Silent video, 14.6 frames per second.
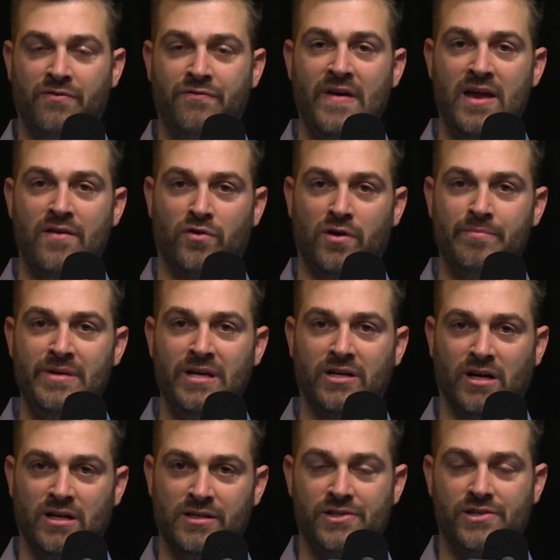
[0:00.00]
favorite
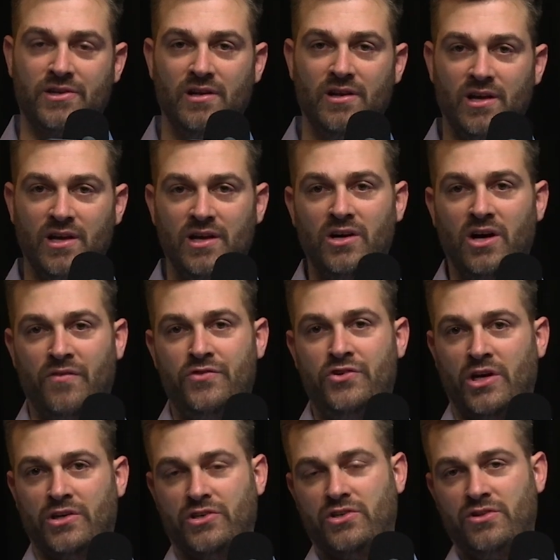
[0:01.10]
because of
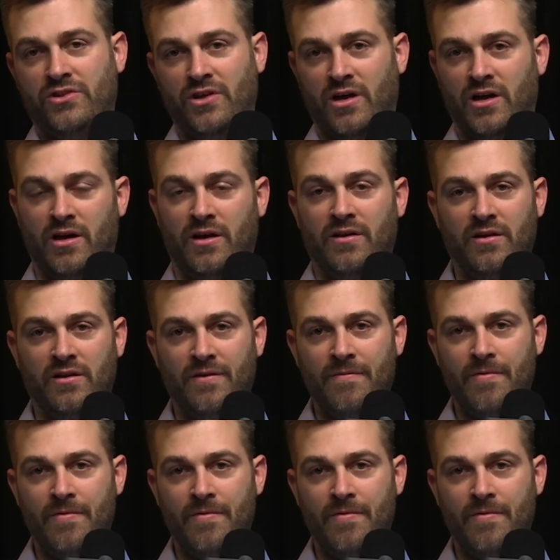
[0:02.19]
just the